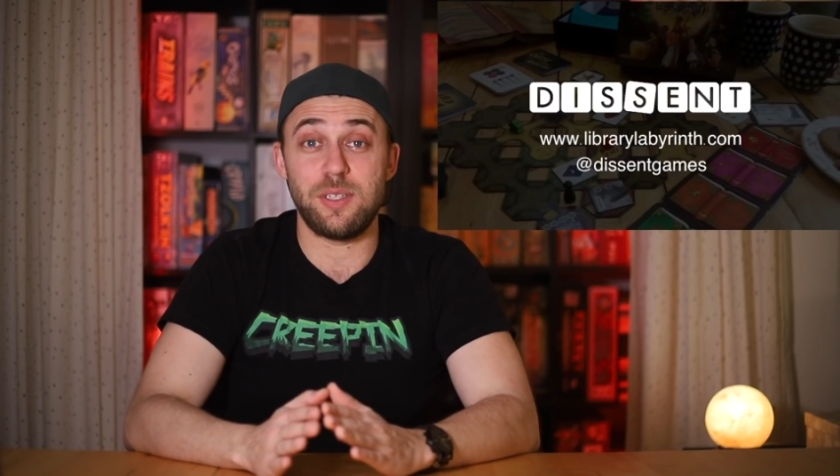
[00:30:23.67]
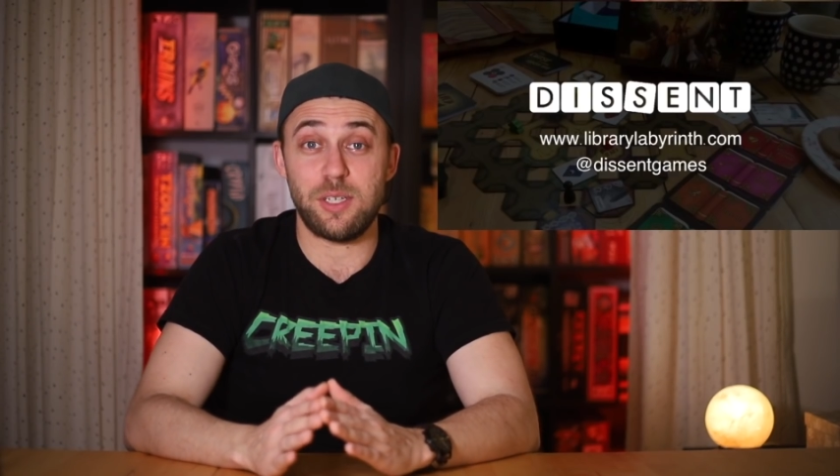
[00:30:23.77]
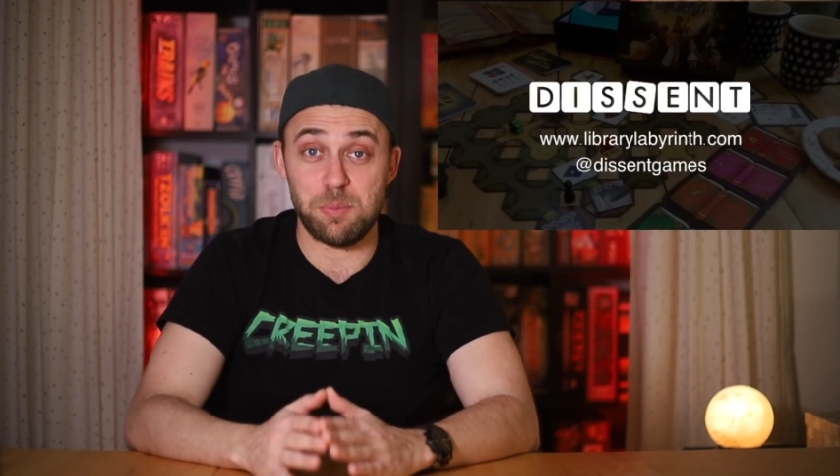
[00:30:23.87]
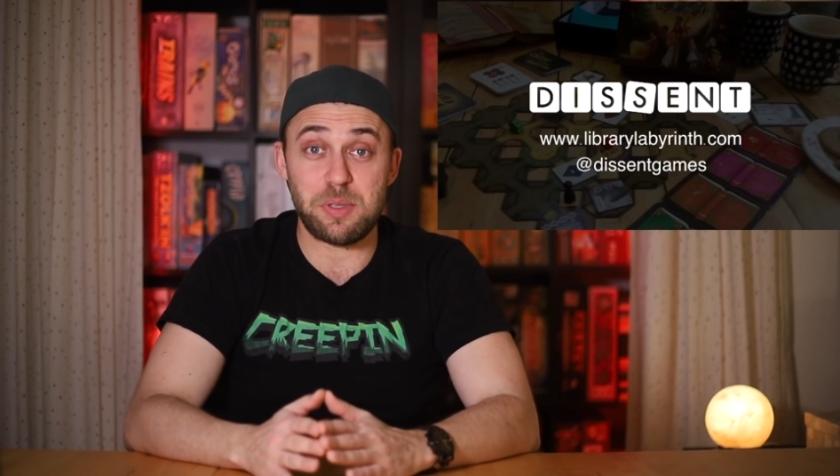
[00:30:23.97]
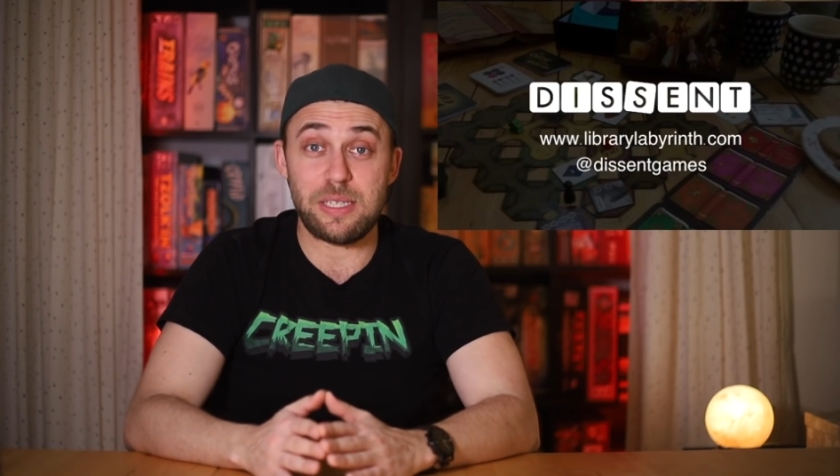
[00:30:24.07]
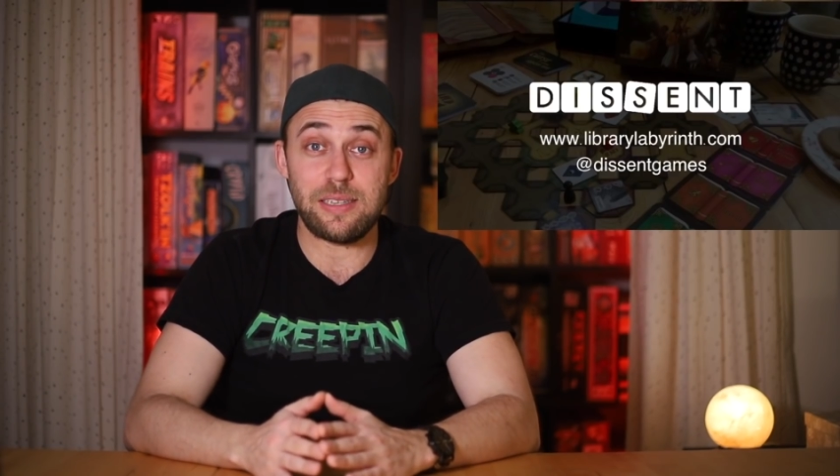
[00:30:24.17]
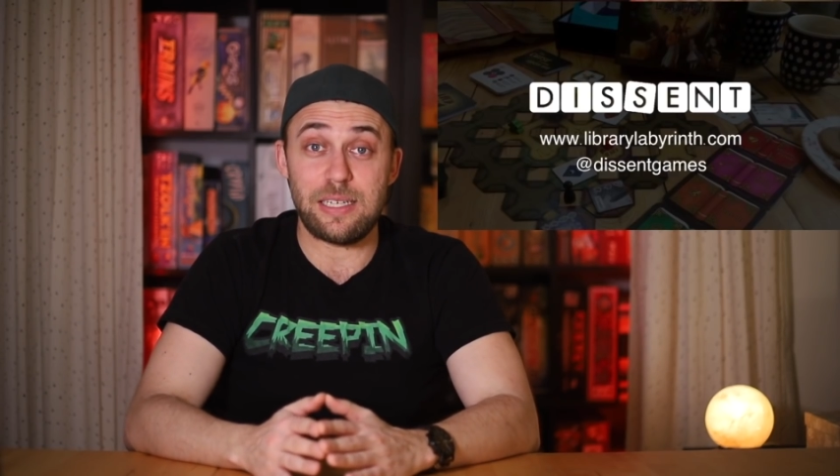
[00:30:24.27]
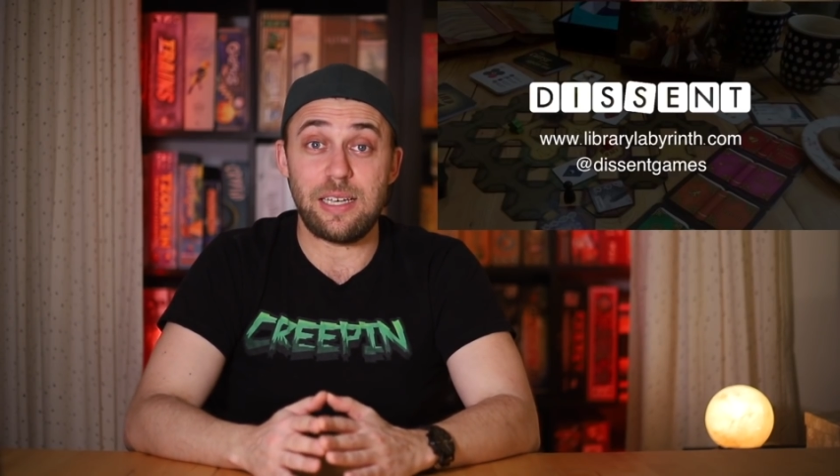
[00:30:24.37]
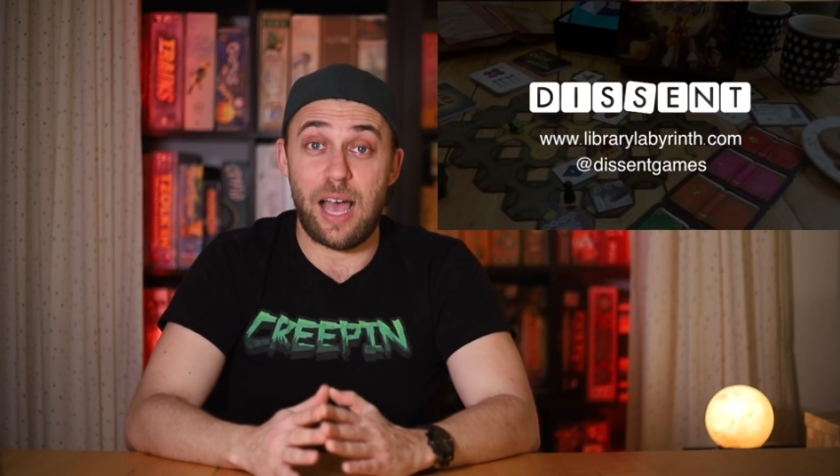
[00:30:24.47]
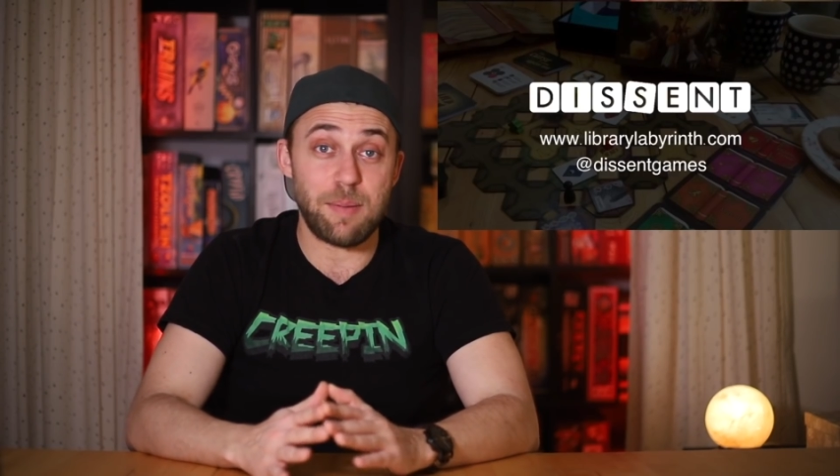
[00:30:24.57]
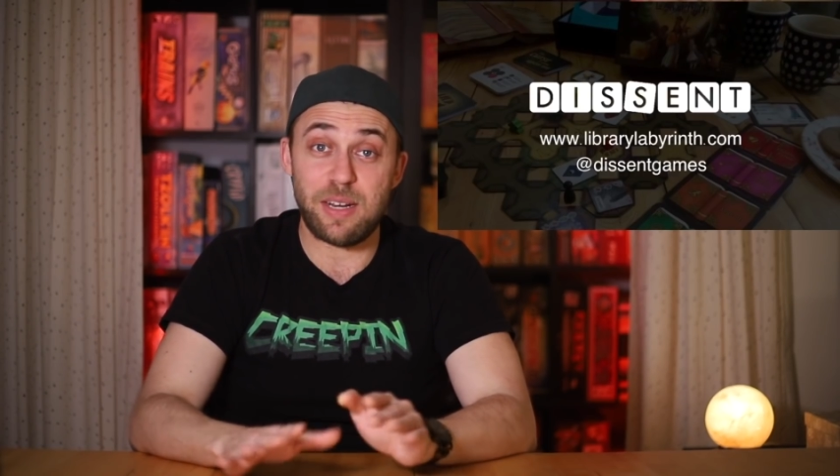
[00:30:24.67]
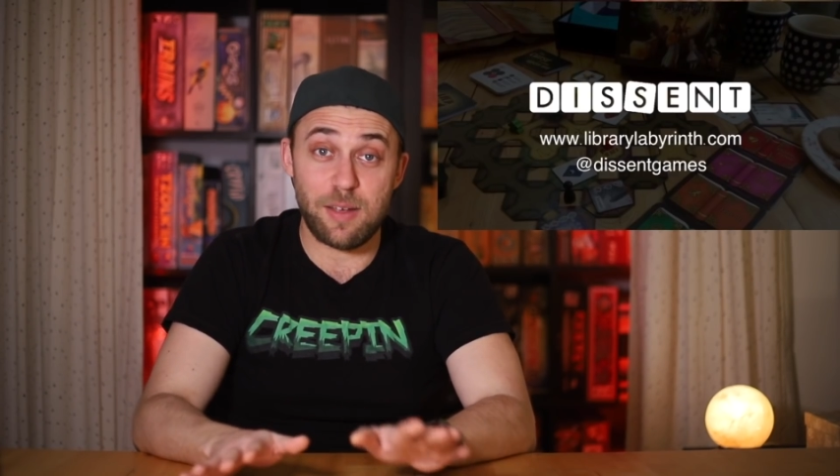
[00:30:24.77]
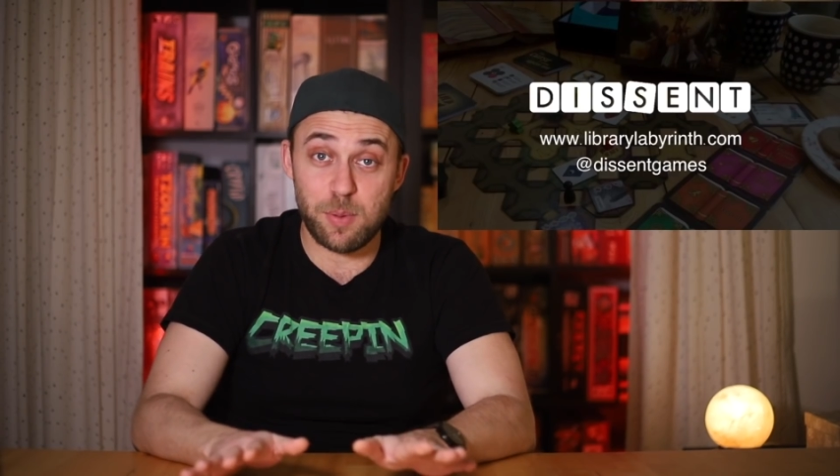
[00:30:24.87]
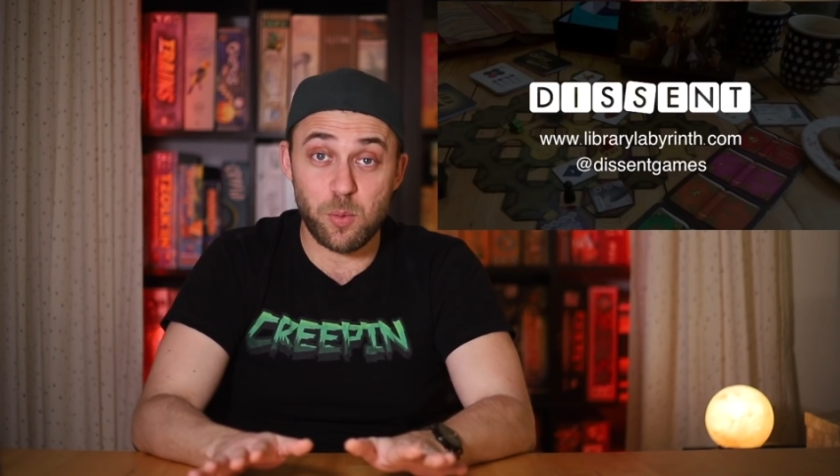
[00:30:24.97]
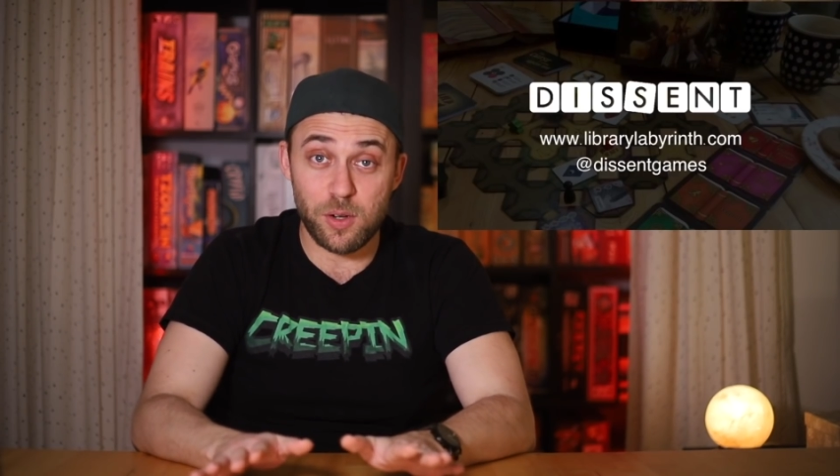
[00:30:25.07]
completely. I mean,
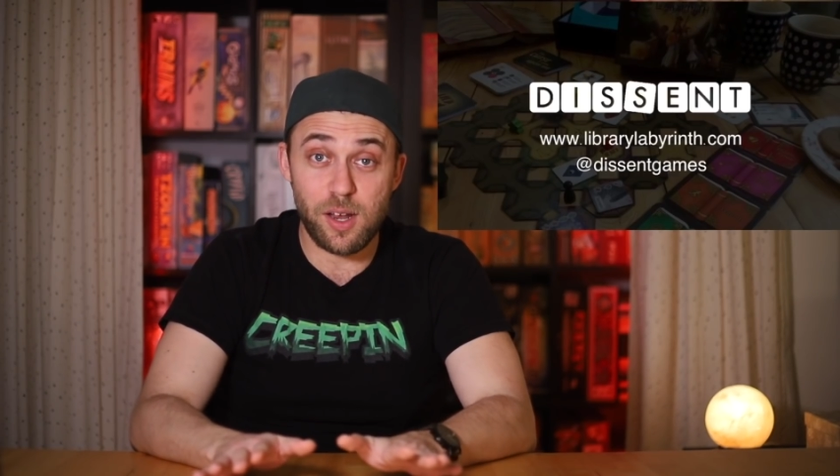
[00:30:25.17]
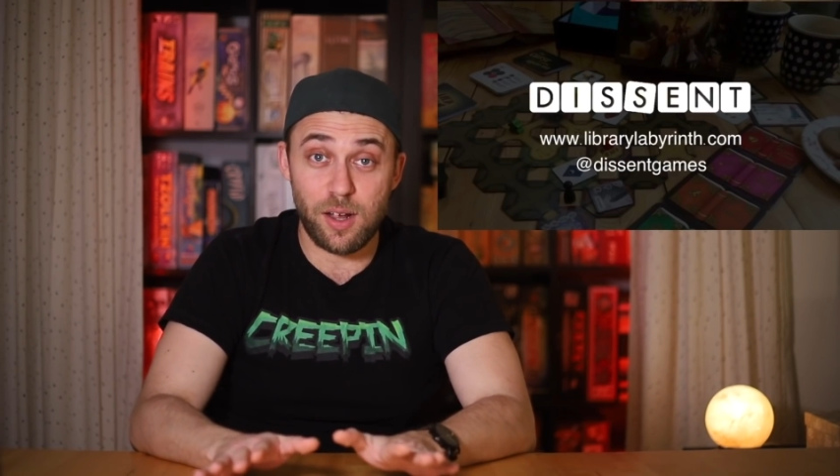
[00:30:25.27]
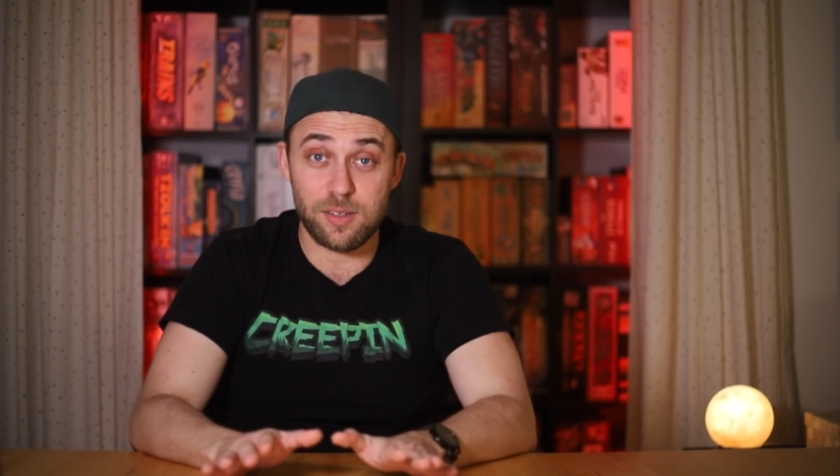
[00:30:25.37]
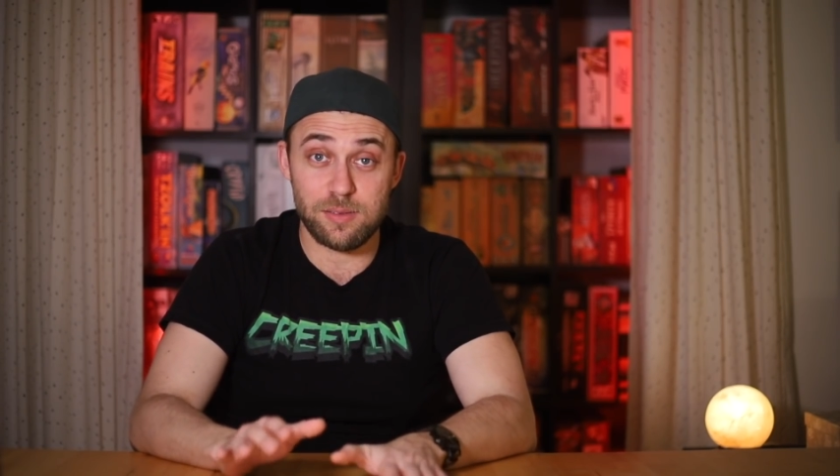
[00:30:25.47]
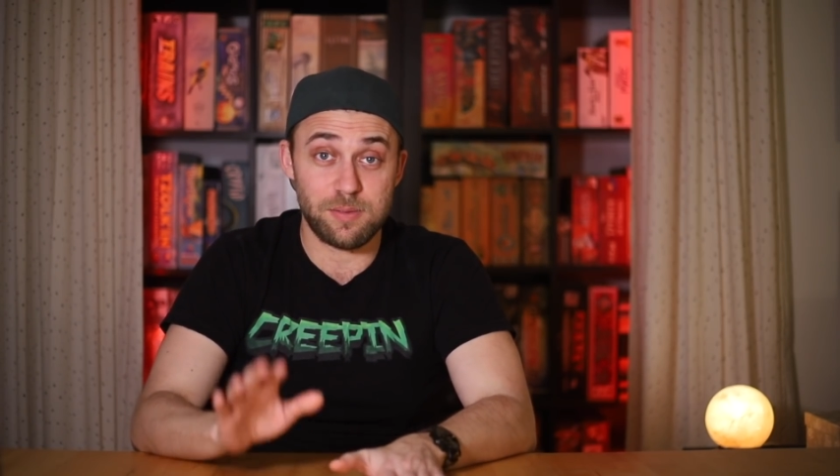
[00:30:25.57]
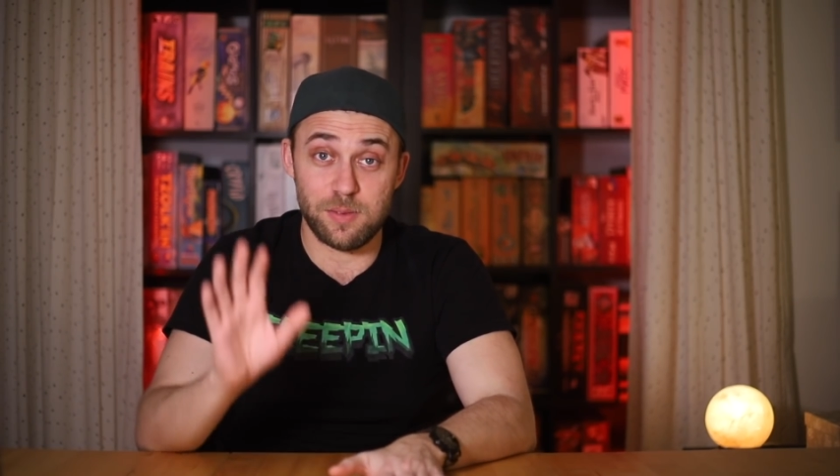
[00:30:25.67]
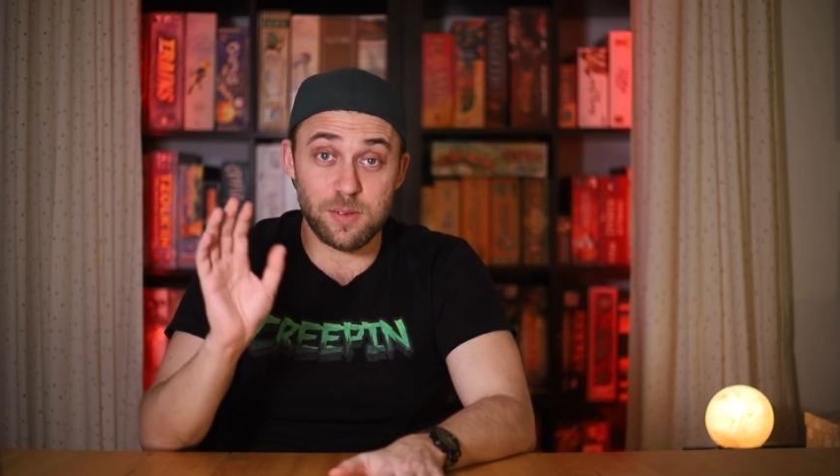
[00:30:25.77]
I've been working on